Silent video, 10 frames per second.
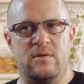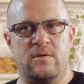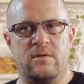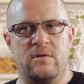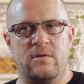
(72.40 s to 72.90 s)

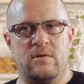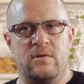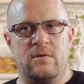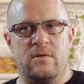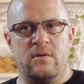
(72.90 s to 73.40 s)

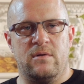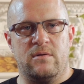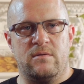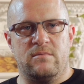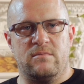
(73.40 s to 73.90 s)

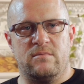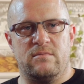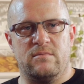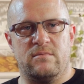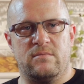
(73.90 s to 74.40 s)

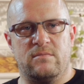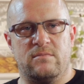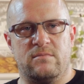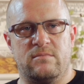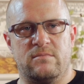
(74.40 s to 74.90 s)

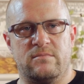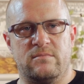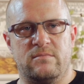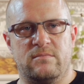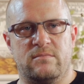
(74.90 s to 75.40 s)
Nothing is said.